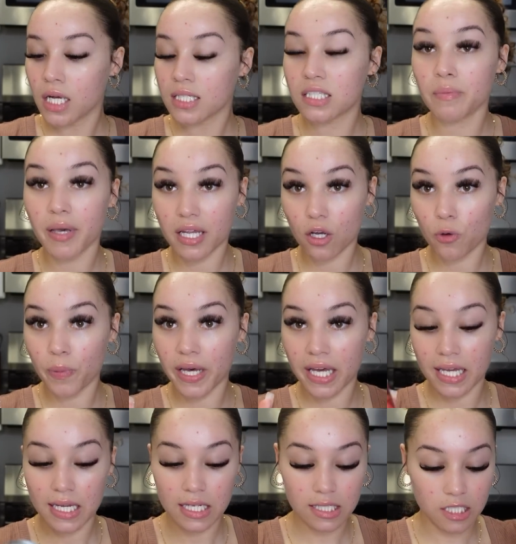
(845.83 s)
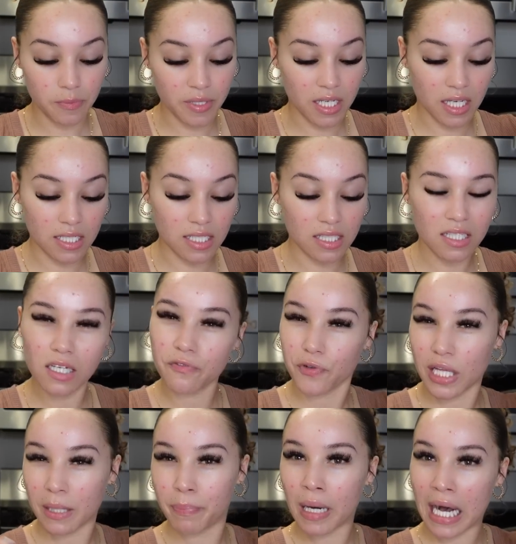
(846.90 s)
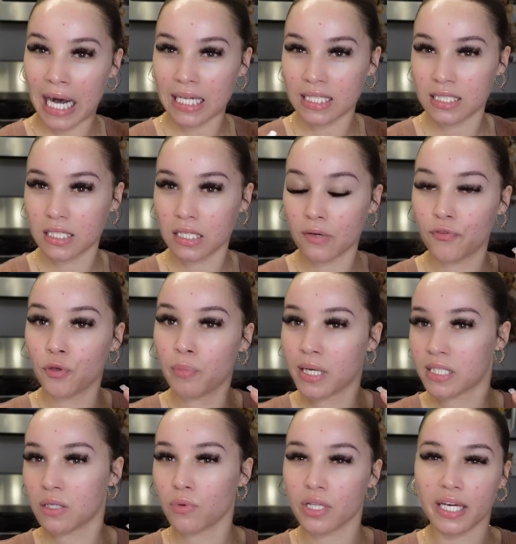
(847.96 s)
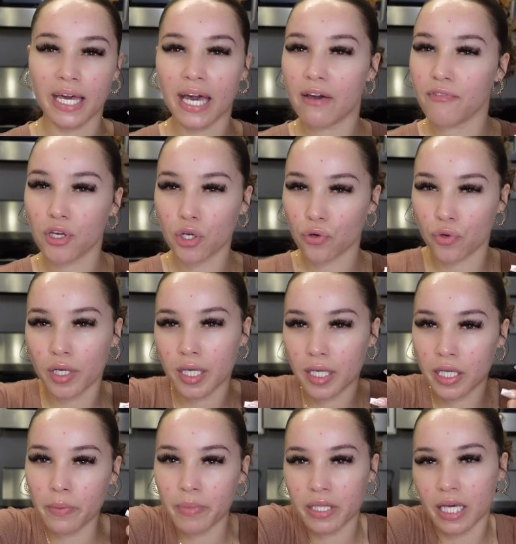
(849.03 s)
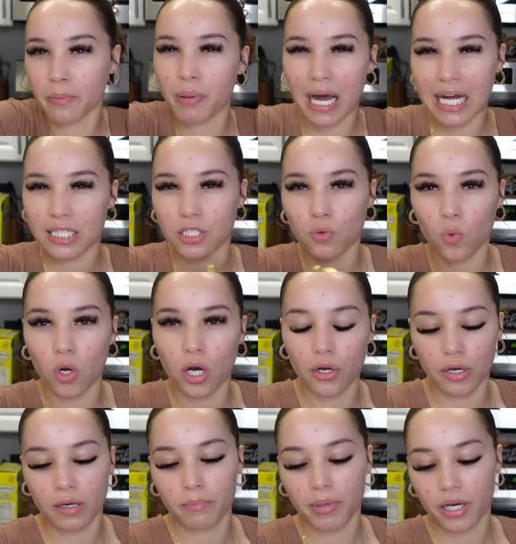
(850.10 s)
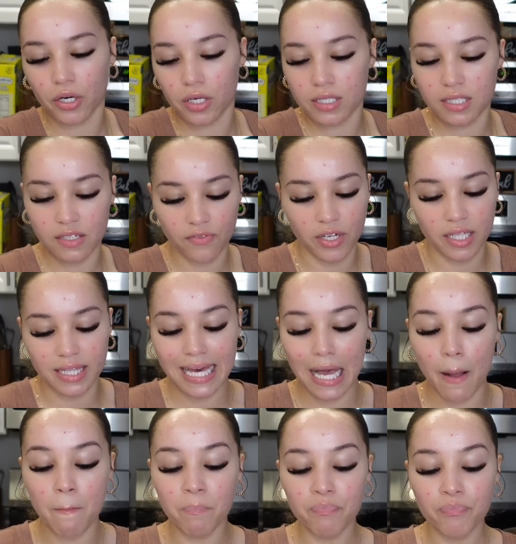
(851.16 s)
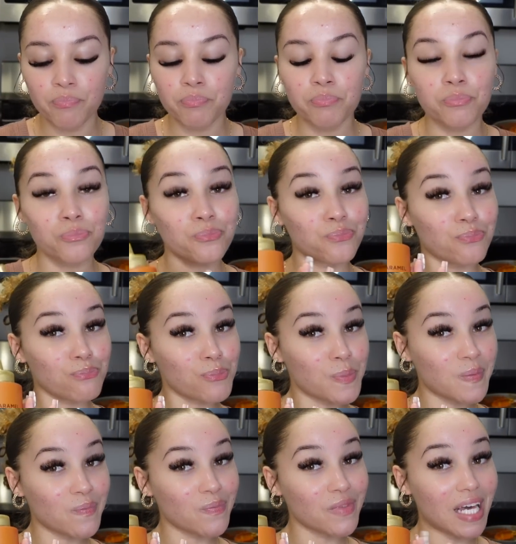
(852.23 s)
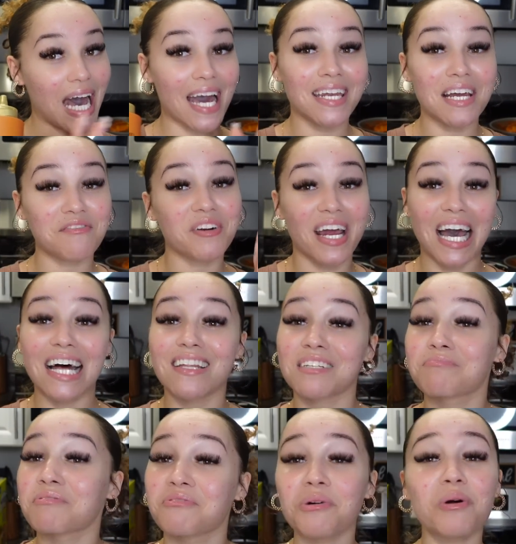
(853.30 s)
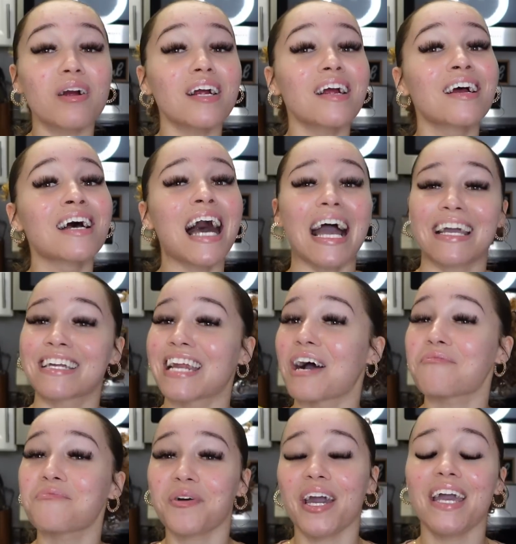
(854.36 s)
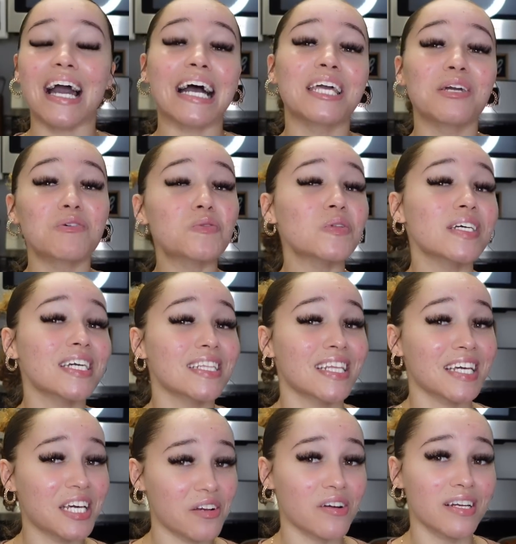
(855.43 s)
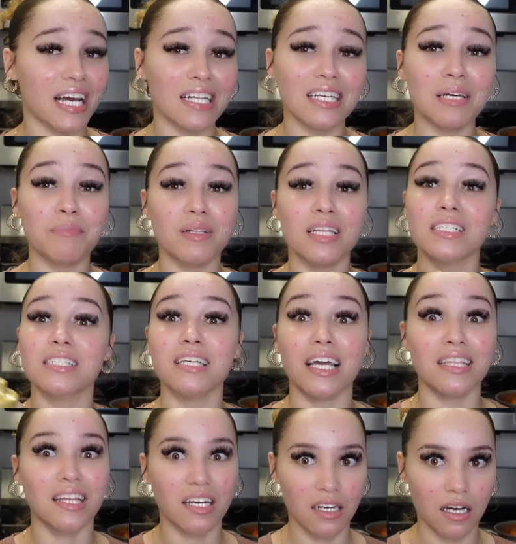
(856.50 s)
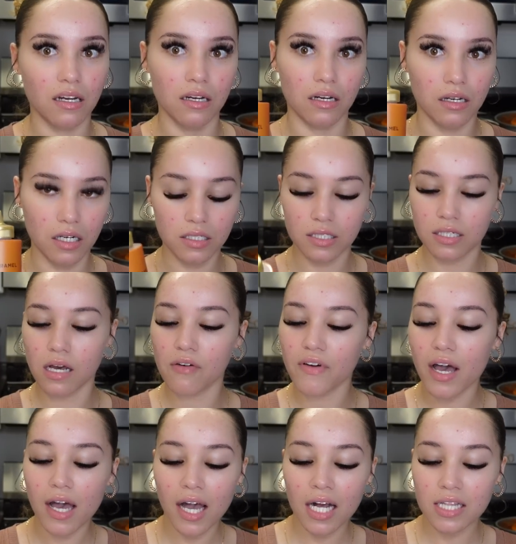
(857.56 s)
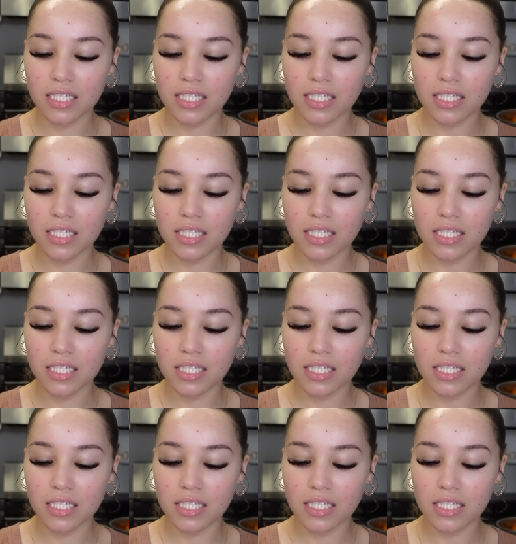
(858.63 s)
Tomato paste because it's good for like pasta if you mix it with like heavy cream and like pasta water and butter and stuff like that I never had this before. I cannot wait. I usually get the Ghirardelli, but this is like the good, good, good stuff.